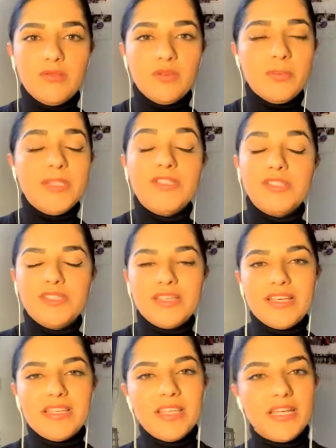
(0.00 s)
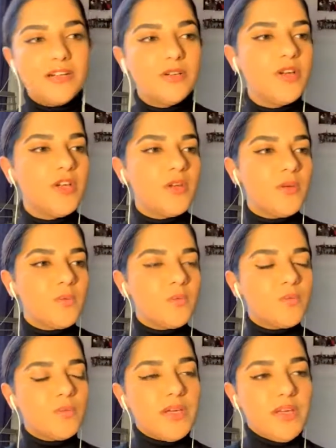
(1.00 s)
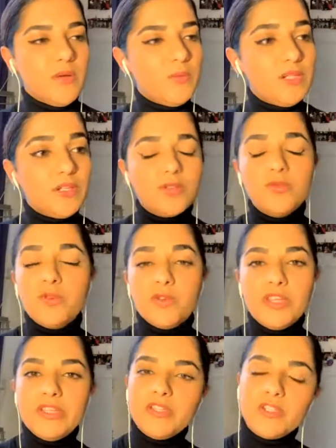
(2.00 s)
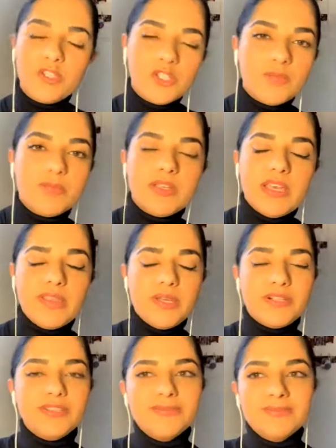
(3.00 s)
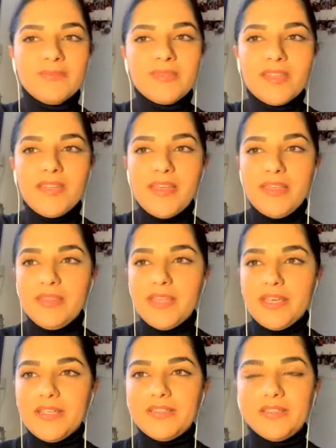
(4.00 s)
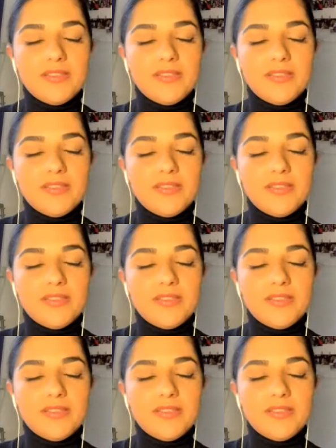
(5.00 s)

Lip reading: for me to stay there. We looked for the internship together, and they